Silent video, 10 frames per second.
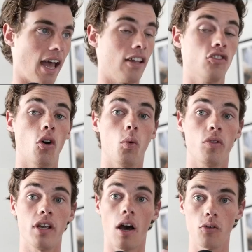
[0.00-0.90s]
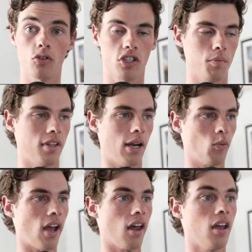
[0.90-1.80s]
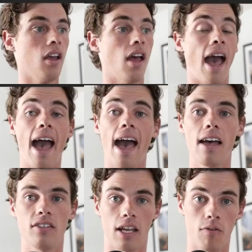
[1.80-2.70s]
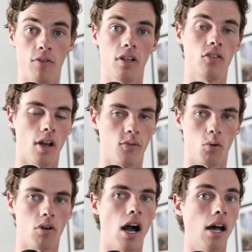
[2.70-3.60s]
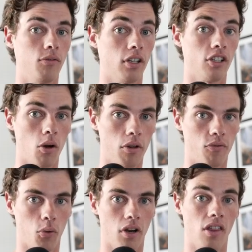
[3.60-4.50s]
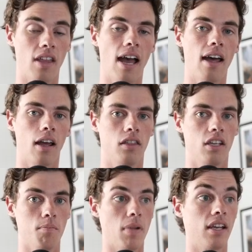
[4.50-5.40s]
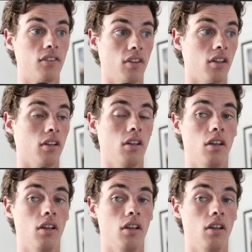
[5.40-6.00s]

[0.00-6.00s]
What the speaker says: And so the other script that I read has a philosophical conflict going for it. And that, I think, makes it,